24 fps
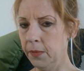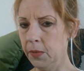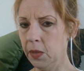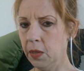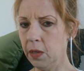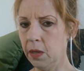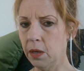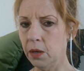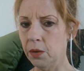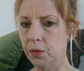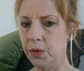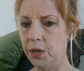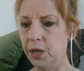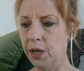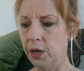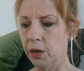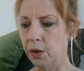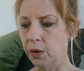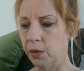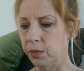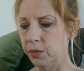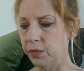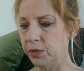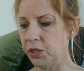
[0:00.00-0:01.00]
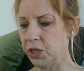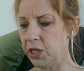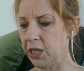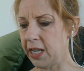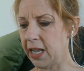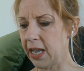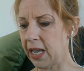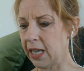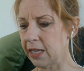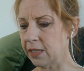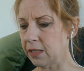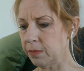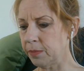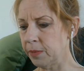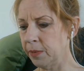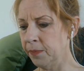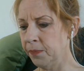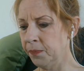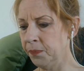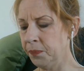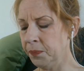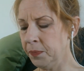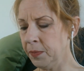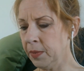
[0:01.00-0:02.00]
"Oh no," she gasped.
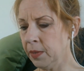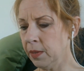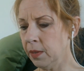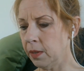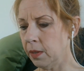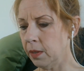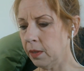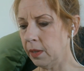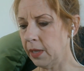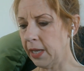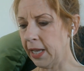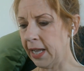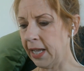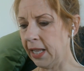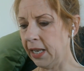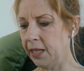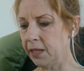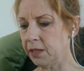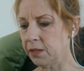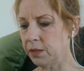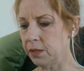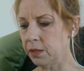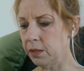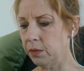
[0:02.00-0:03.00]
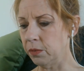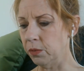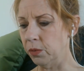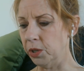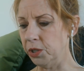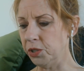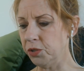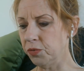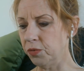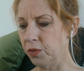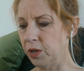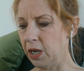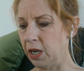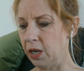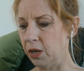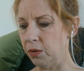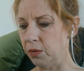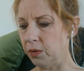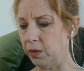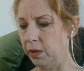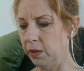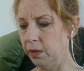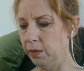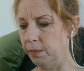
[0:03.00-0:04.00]
"Alex, what's
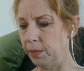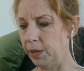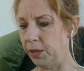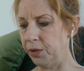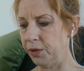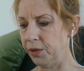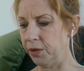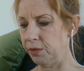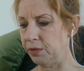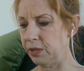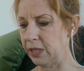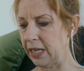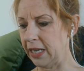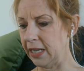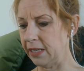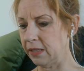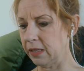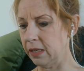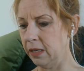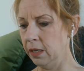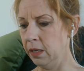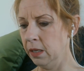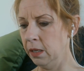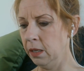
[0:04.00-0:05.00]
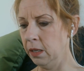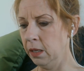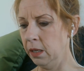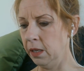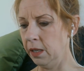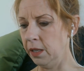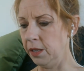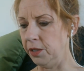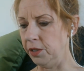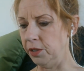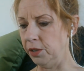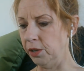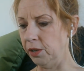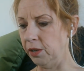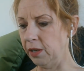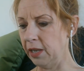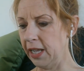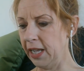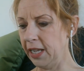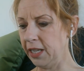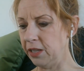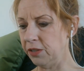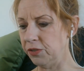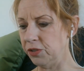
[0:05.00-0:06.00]
wrong?" Mother Goose asked. "You look
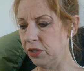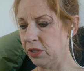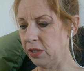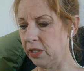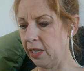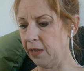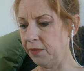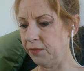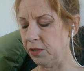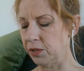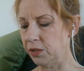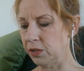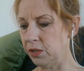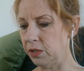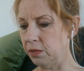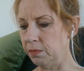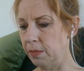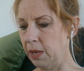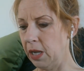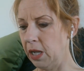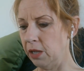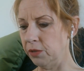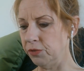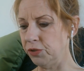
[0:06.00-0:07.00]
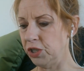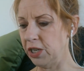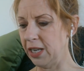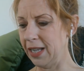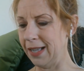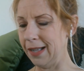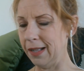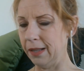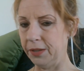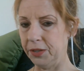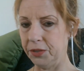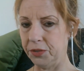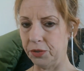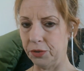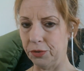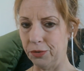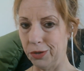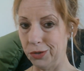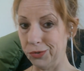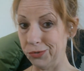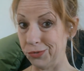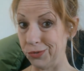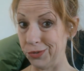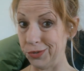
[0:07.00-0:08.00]
like you just left a small child at the
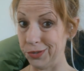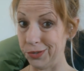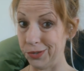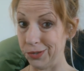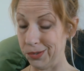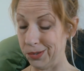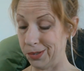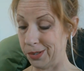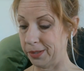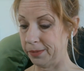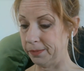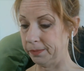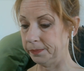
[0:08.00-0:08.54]
grocery store."